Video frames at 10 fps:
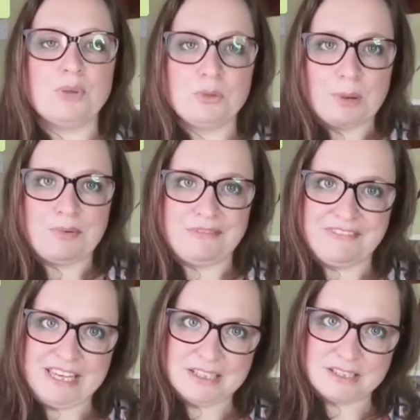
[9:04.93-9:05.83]
Put them up on
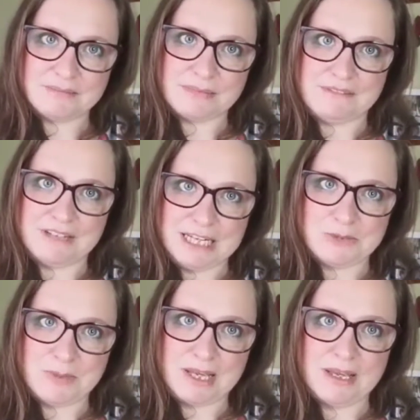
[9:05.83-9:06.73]
feet if
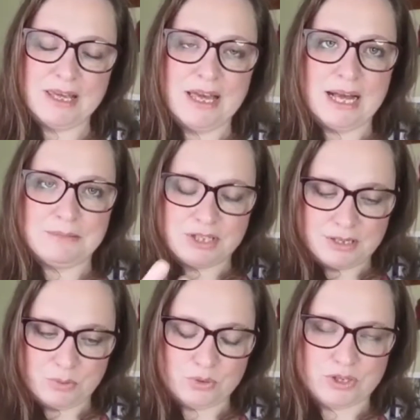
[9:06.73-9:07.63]
needs be, so
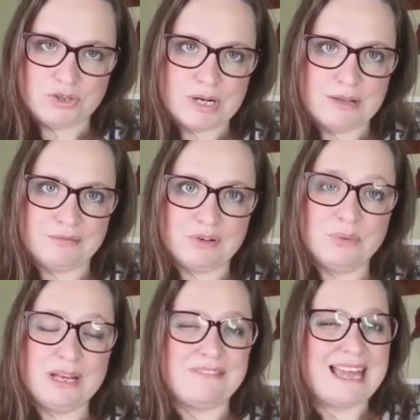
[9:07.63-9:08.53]
their water can drain
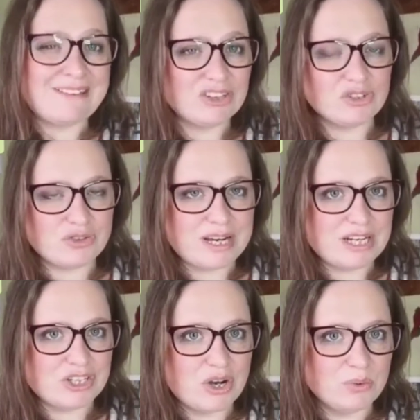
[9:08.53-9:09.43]
through. If they haven't got
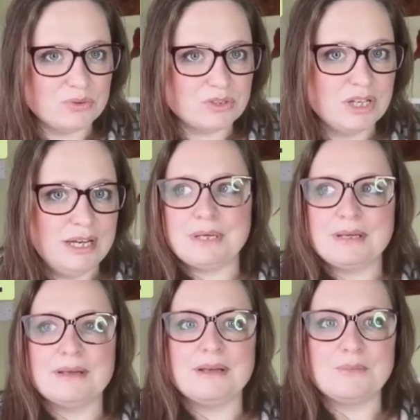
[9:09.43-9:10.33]
drainage holes,
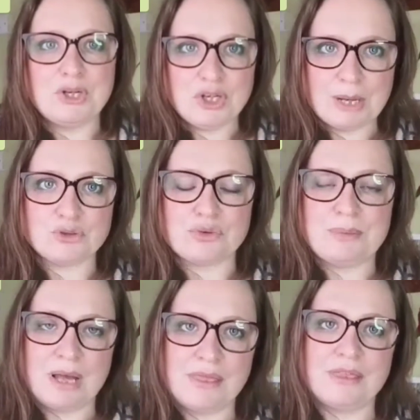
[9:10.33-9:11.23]
when you come to
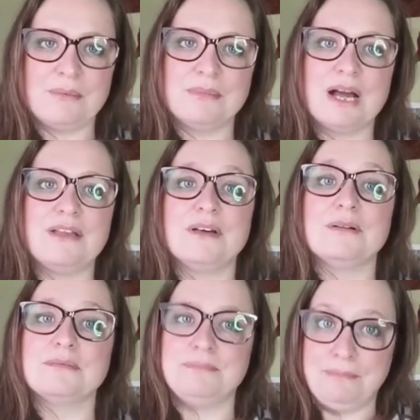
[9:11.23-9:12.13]
replant them,
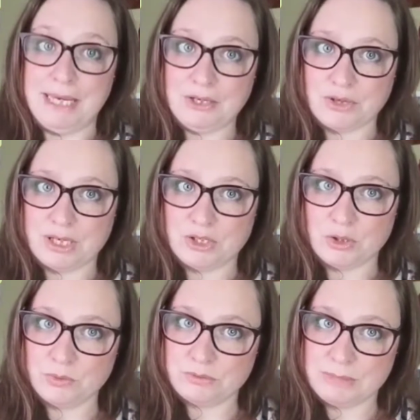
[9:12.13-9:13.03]
either make drainage
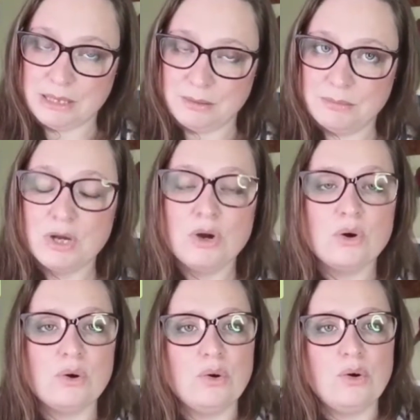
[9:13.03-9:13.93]
holes in them,
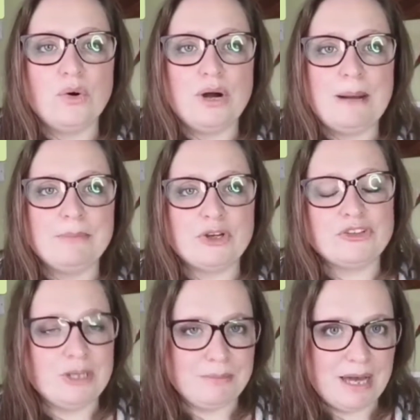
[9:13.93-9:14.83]
or the
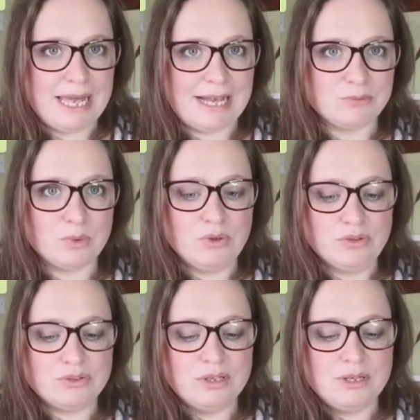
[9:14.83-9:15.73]
good tip that I had
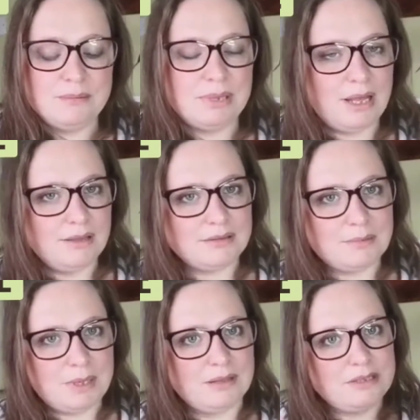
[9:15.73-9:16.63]
was plant the
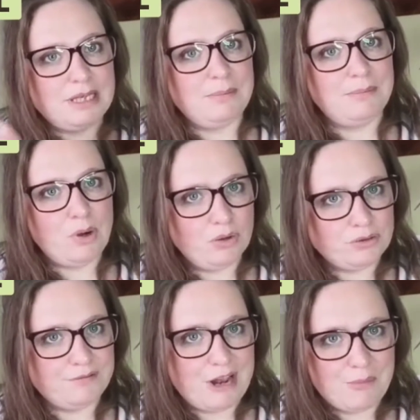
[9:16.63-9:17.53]
plant in a
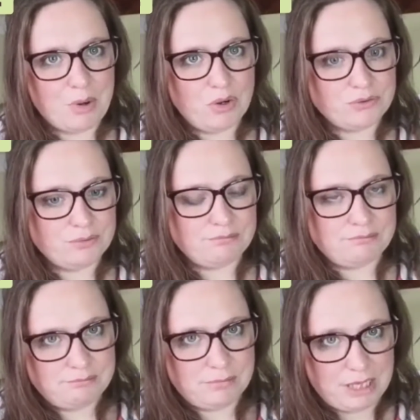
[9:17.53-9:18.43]
pot, flower pot,
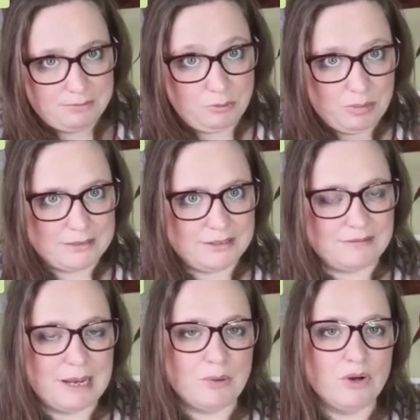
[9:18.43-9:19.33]
like a non-plastic
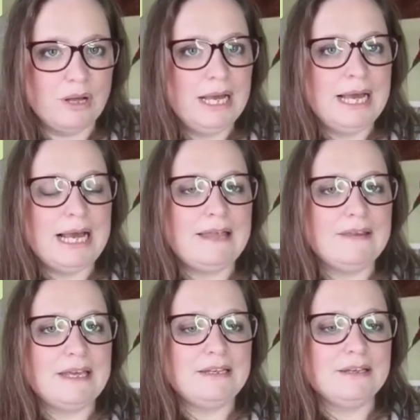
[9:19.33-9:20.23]
flower pot, and
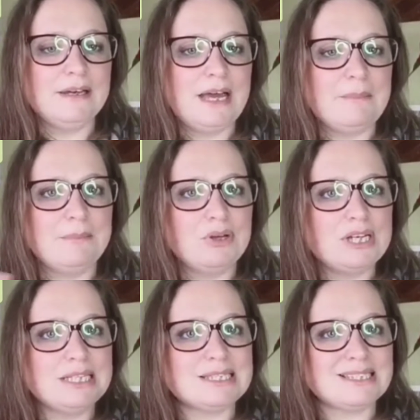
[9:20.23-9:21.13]
then put
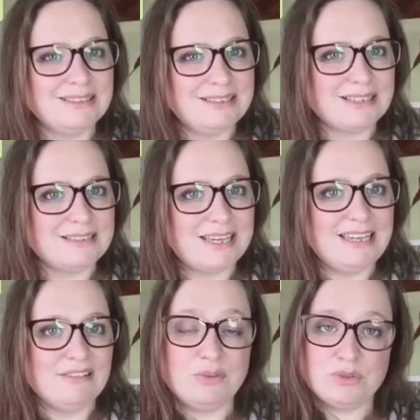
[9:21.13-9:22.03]
it inside the
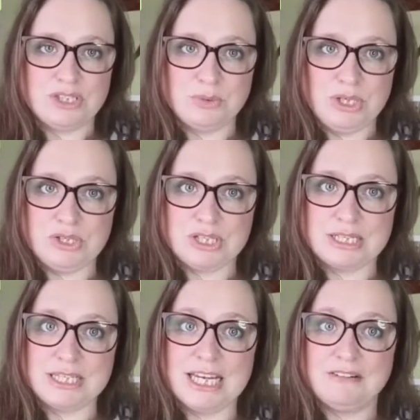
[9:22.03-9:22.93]
container. If you still want to use the
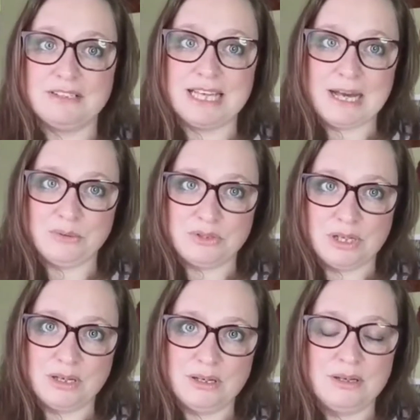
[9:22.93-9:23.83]
container as the
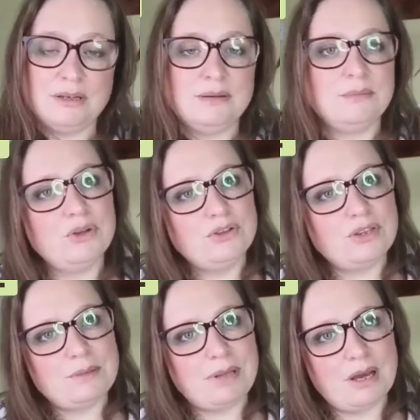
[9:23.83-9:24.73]
outer,
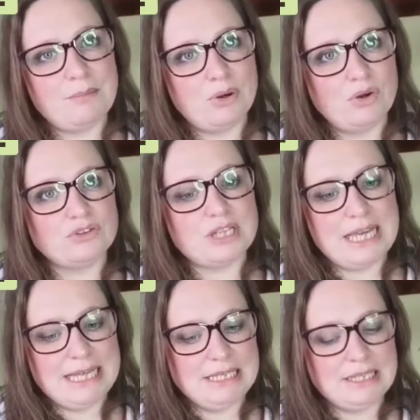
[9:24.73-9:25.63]
put the plant pot
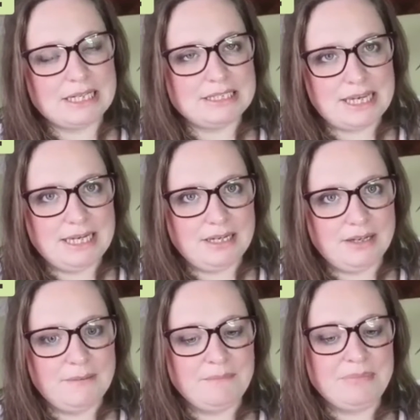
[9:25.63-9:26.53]
in the container